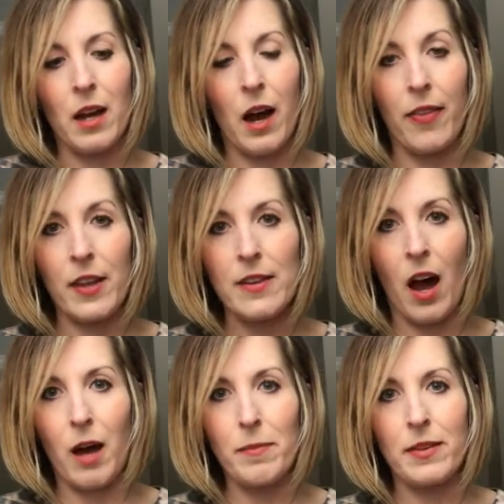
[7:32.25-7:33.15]
on the
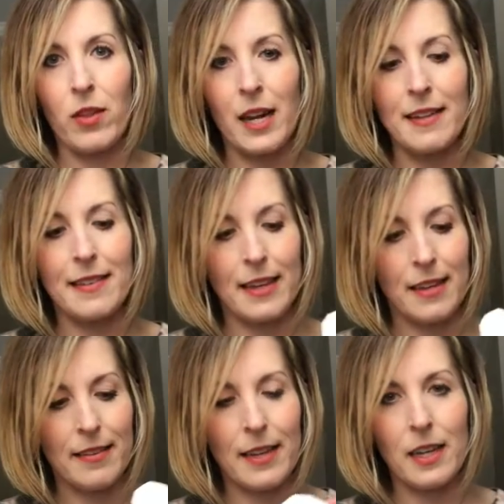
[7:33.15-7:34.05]
top so that it's
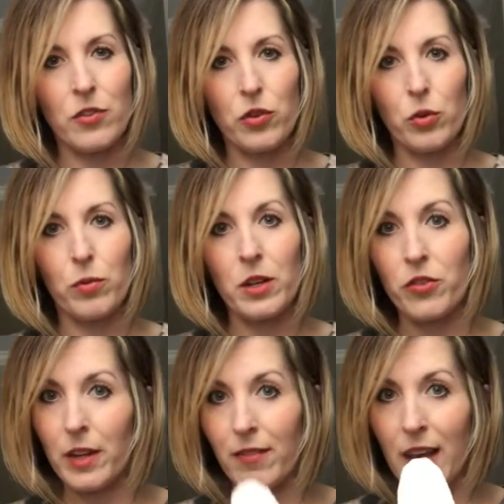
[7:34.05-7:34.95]
easy to
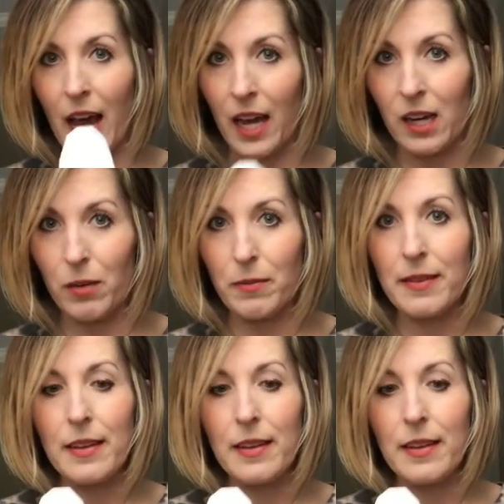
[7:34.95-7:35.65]
retrieve the items